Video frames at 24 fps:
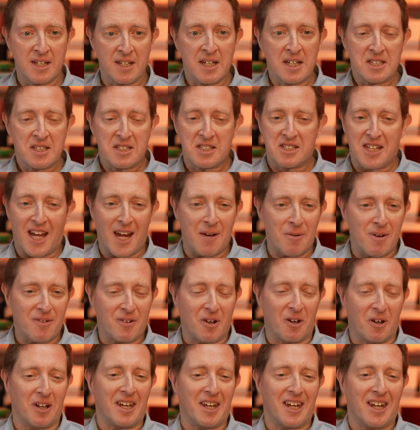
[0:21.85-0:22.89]
Today we've
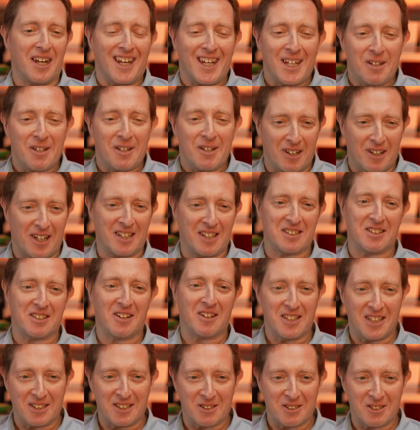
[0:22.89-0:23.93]
got an equally
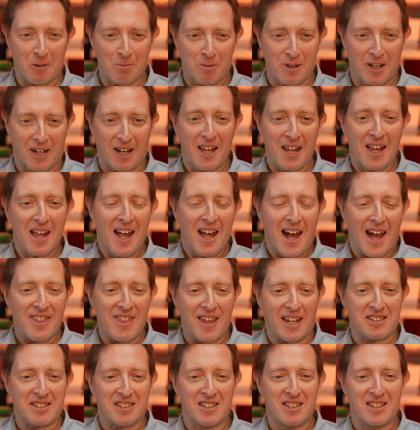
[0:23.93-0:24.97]
exciting topic, and
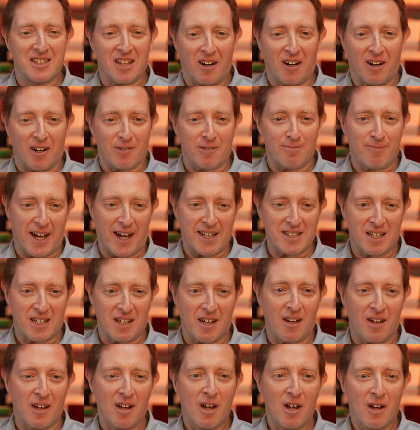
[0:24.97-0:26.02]
that's dark matter
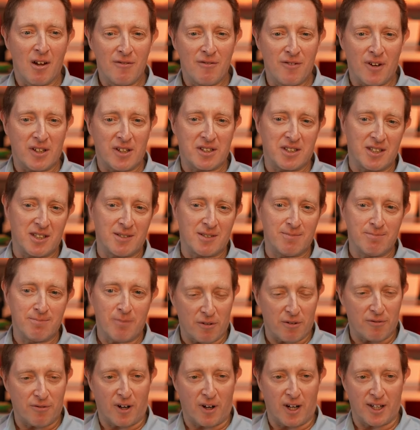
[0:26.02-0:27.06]
versus
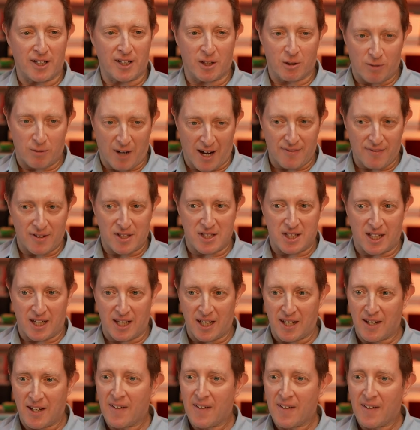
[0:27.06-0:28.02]
modified gravity.